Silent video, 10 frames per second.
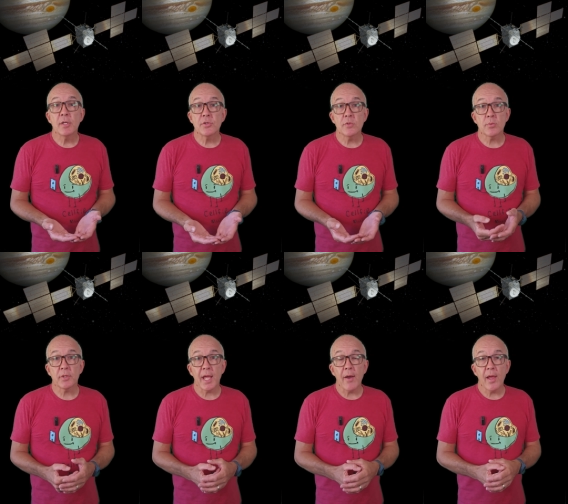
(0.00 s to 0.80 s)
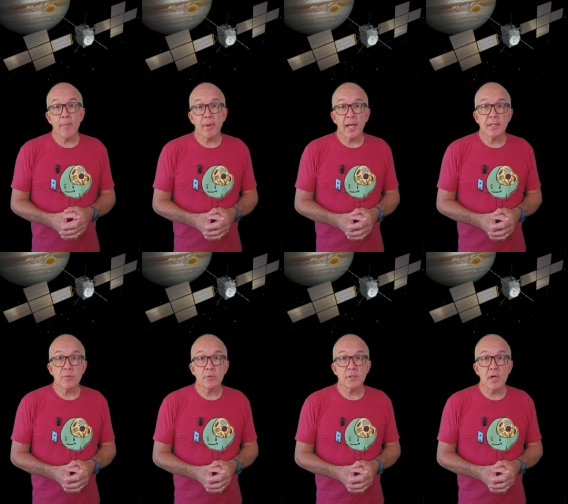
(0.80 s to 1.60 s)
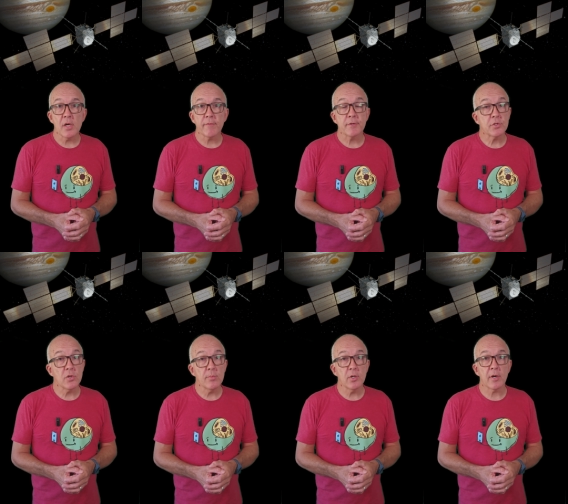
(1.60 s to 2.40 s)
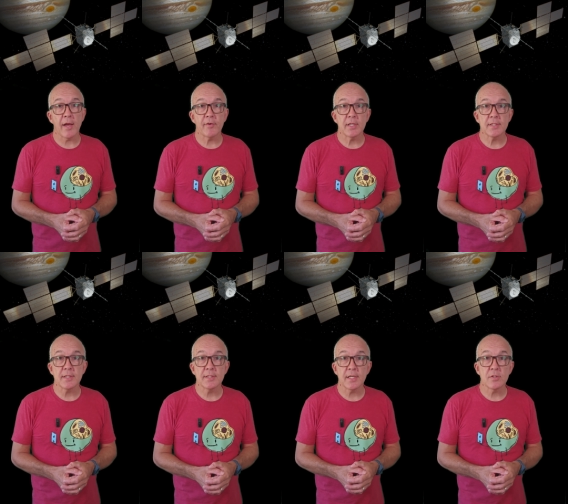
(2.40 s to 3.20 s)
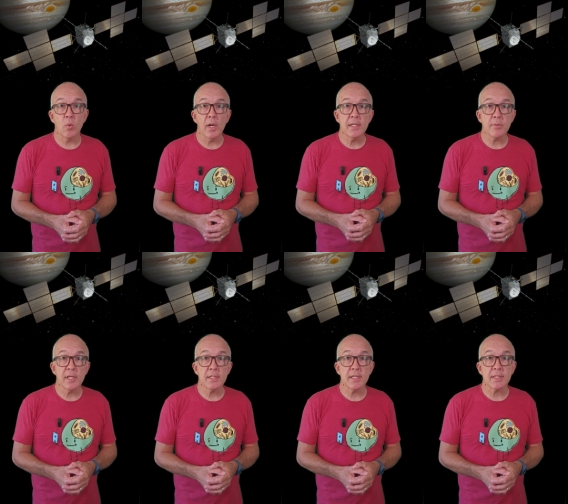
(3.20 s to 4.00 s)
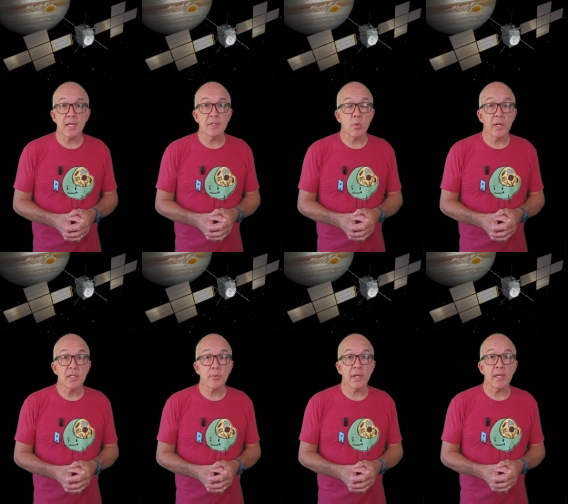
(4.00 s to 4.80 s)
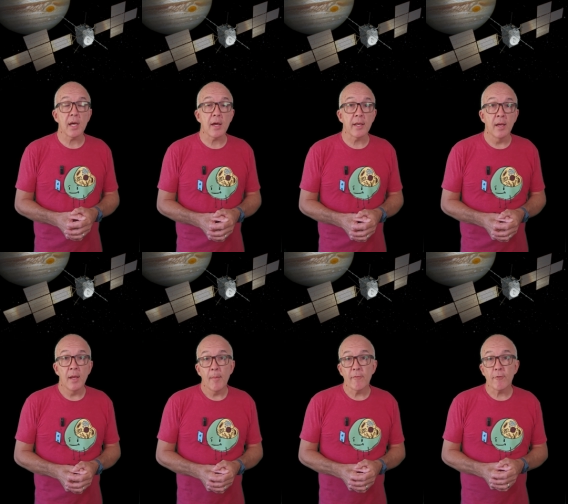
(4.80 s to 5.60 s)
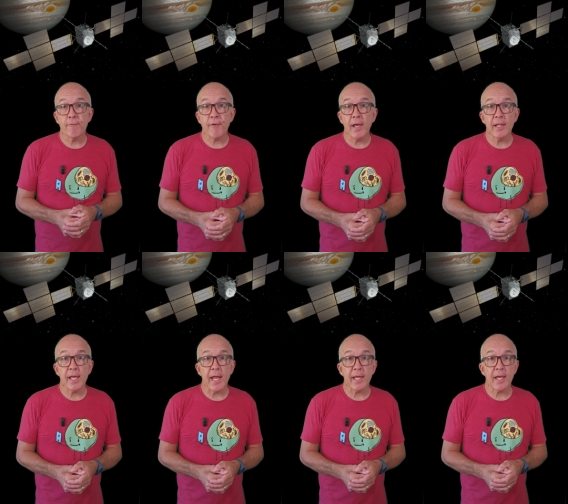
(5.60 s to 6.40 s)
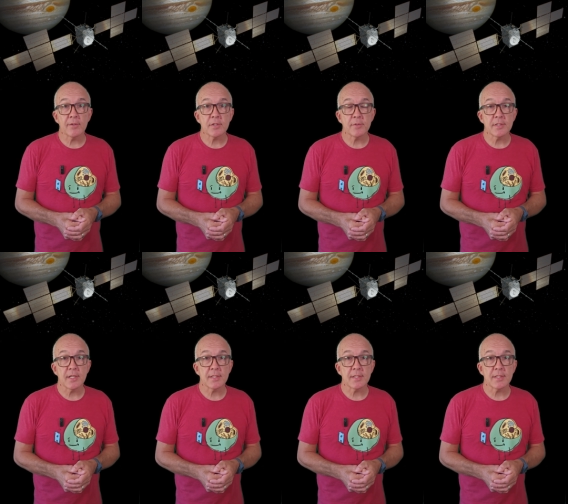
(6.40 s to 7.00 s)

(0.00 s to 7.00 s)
But JUICE will now head back towards Earth for two more gravity assists in 2026 and 2029 before finally heading out to its